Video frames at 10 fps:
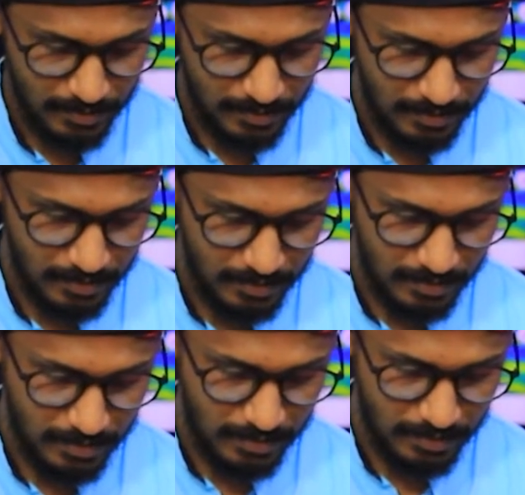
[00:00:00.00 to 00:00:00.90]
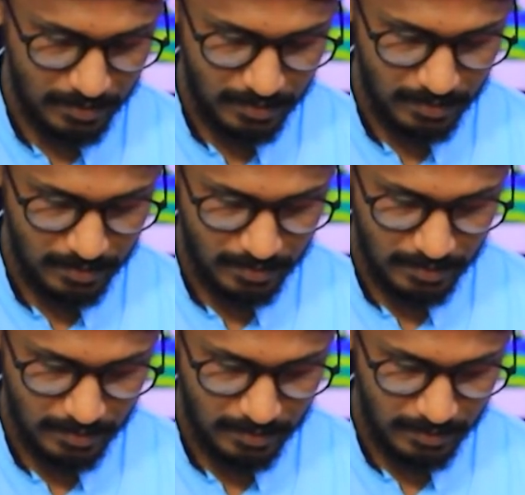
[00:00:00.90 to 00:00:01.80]

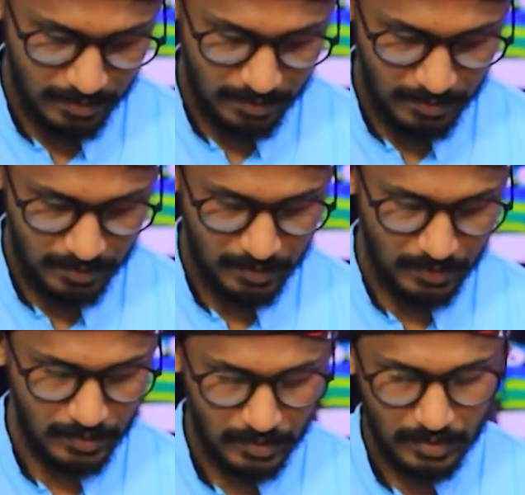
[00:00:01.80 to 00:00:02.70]
(no one is talking)